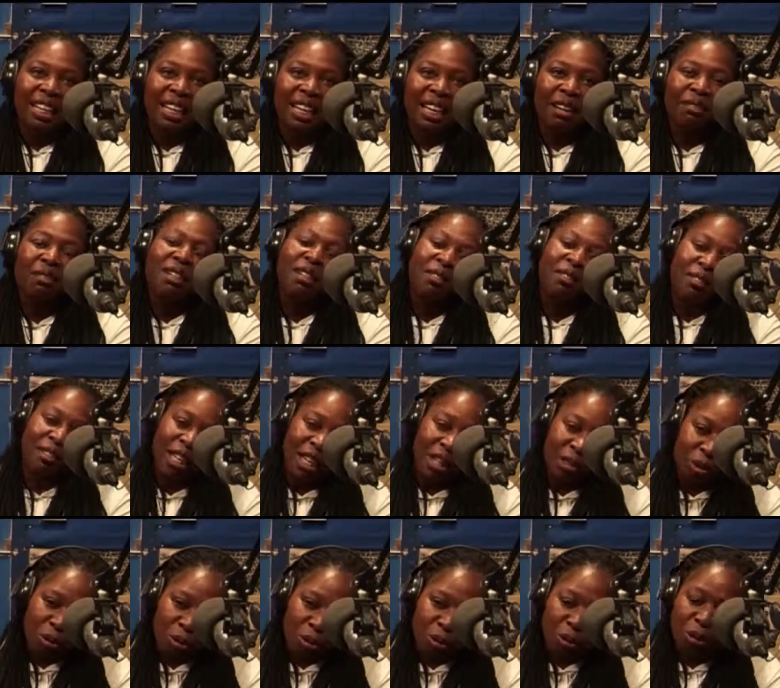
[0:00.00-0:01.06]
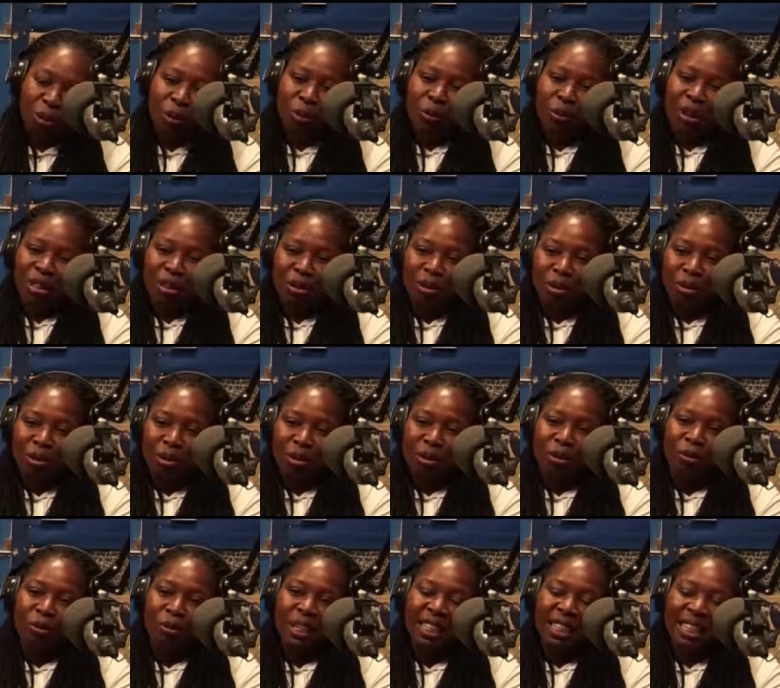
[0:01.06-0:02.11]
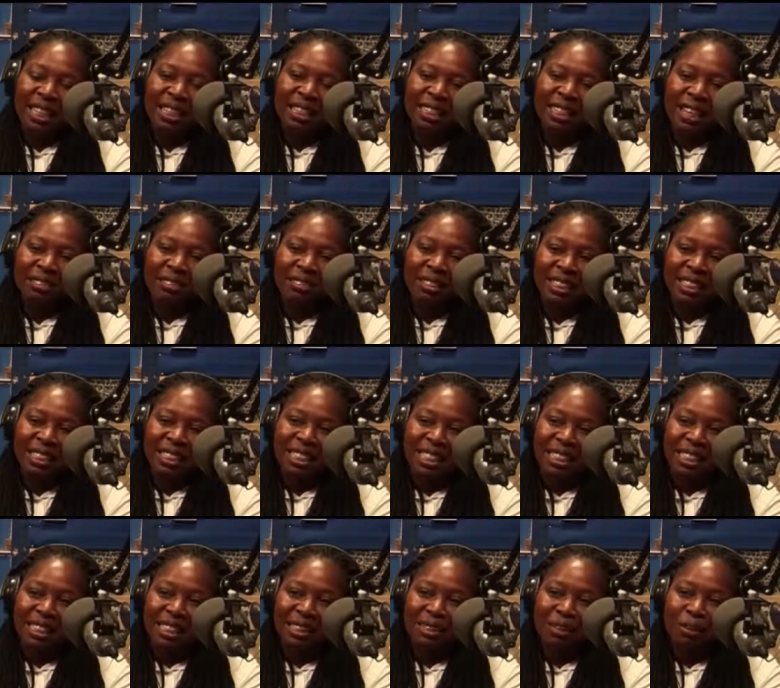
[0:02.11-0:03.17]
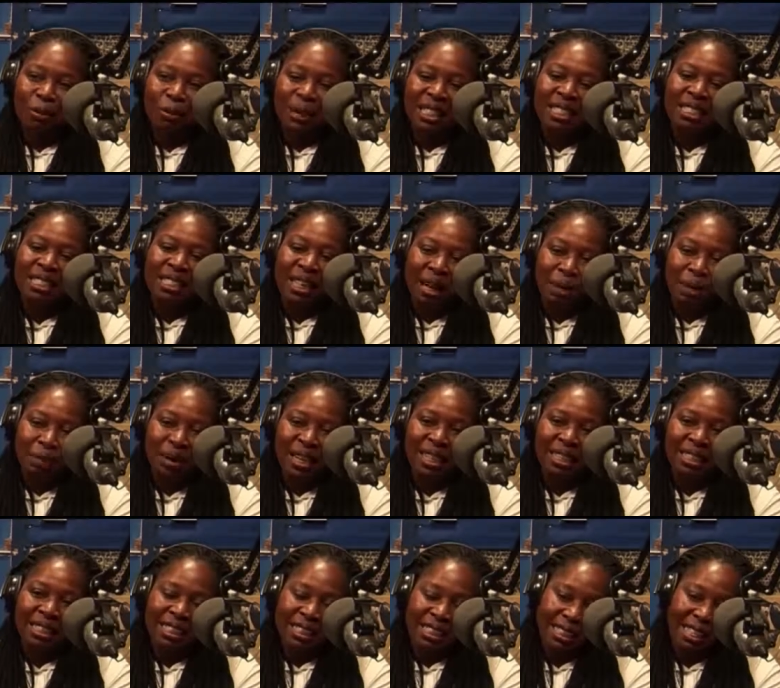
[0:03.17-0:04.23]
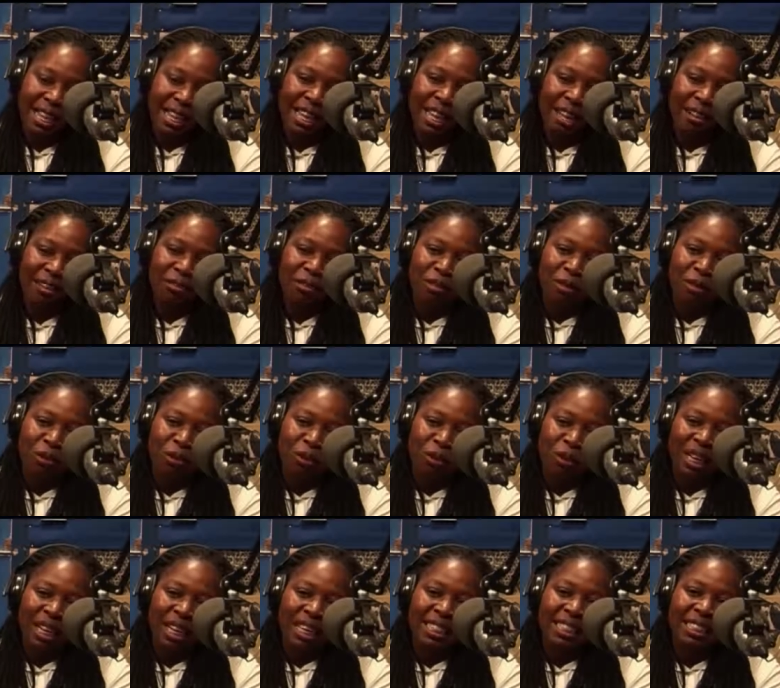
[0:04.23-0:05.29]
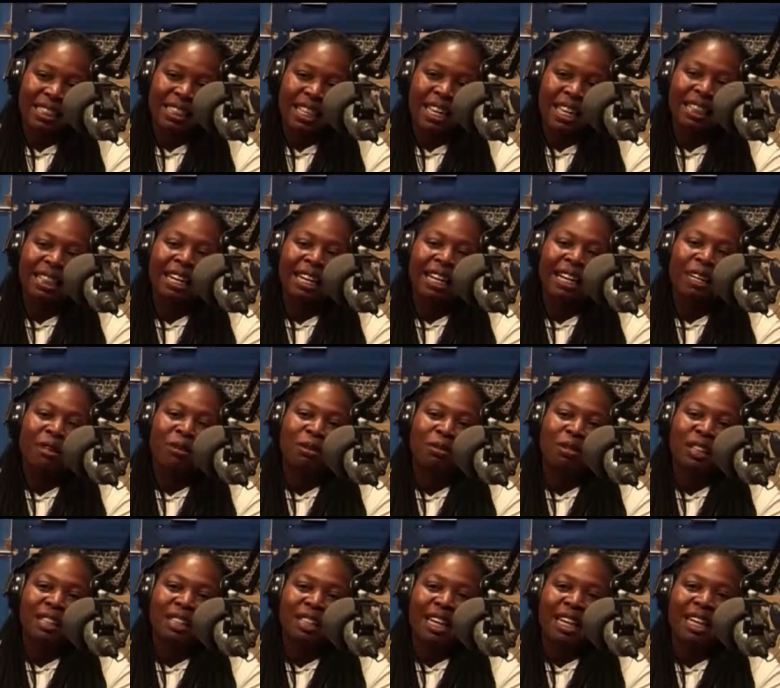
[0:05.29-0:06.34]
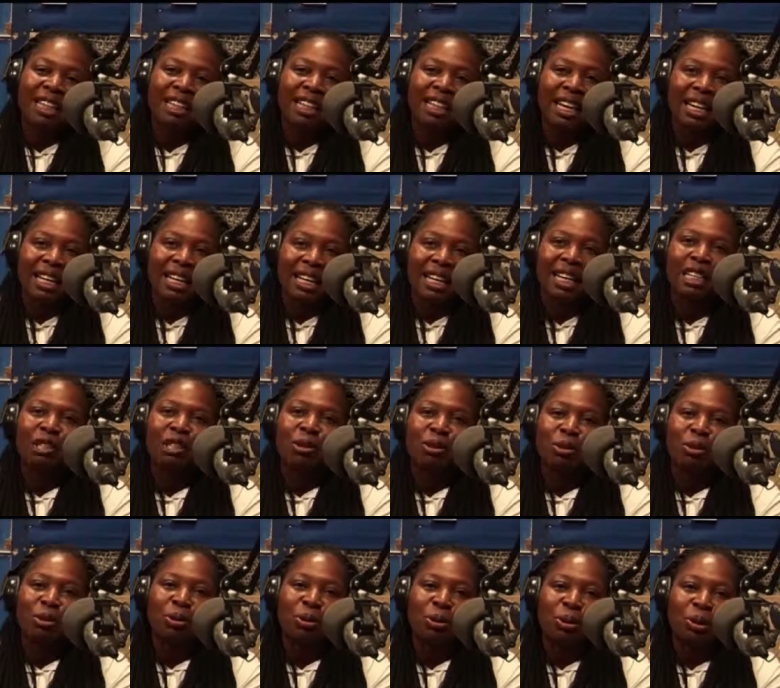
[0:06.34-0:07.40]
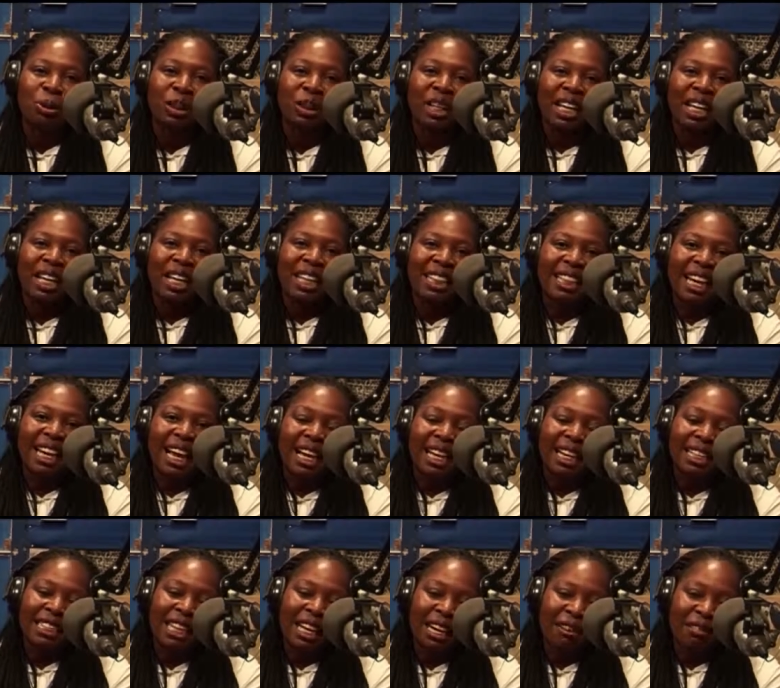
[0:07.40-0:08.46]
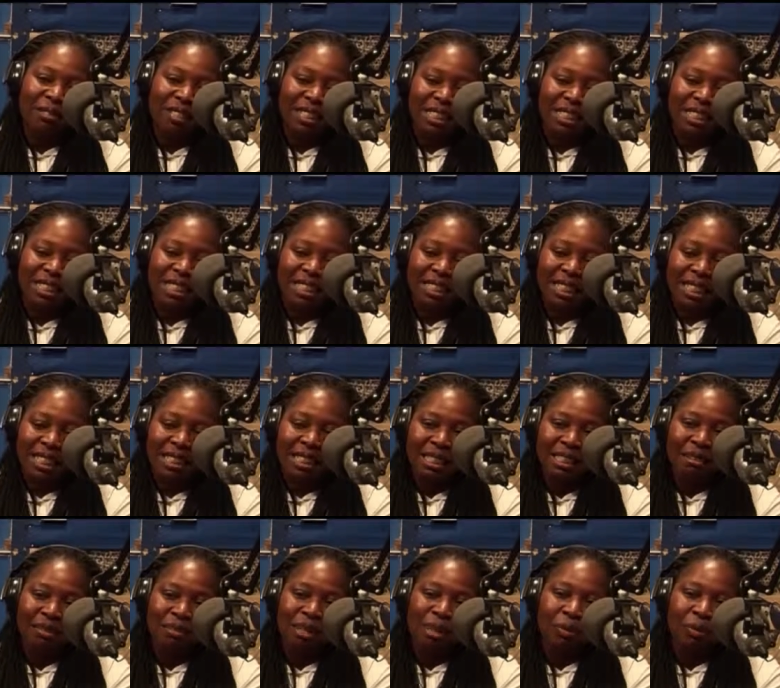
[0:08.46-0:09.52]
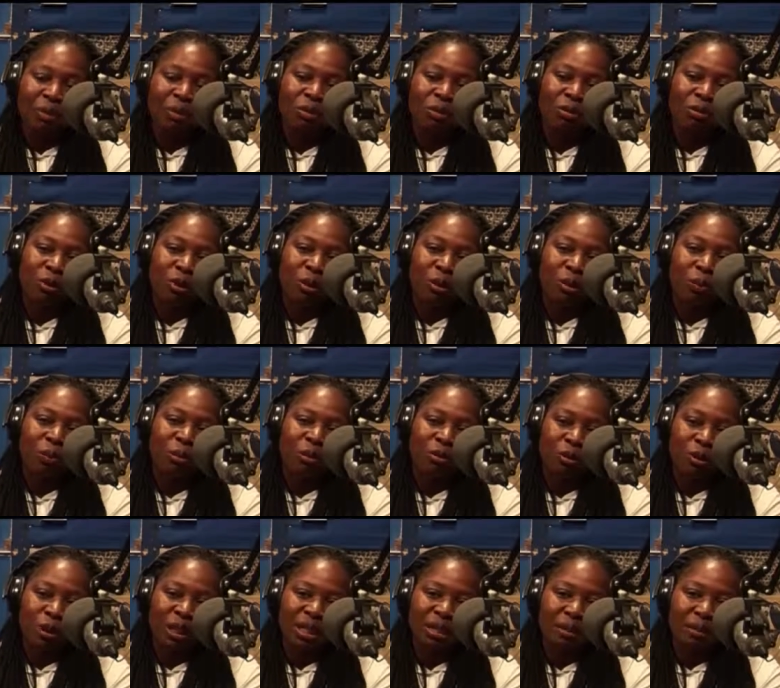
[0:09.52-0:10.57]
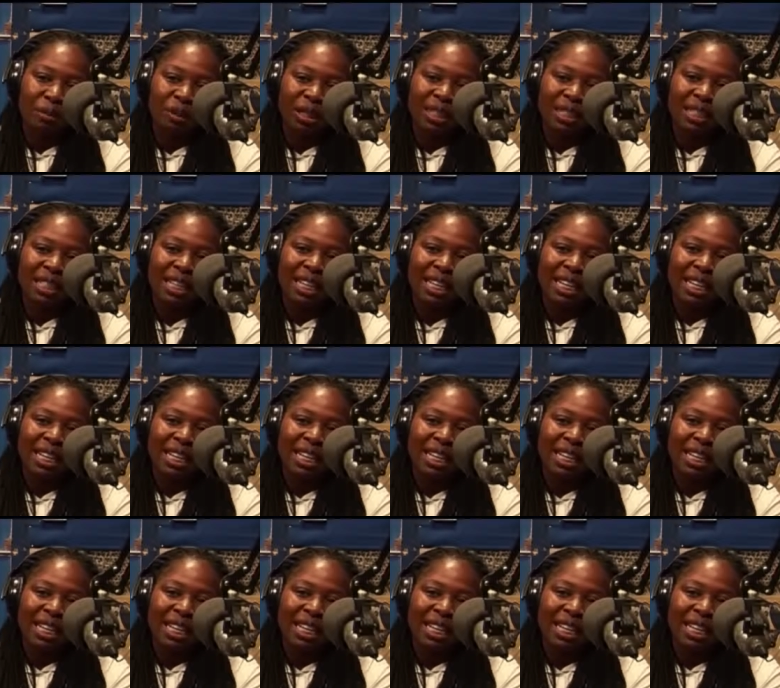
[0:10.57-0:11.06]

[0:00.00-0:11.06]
even if they do not want to go for an HIV test, once they are pregnant, they have to. And at the end of the day, they get to know their HIV status even before the men.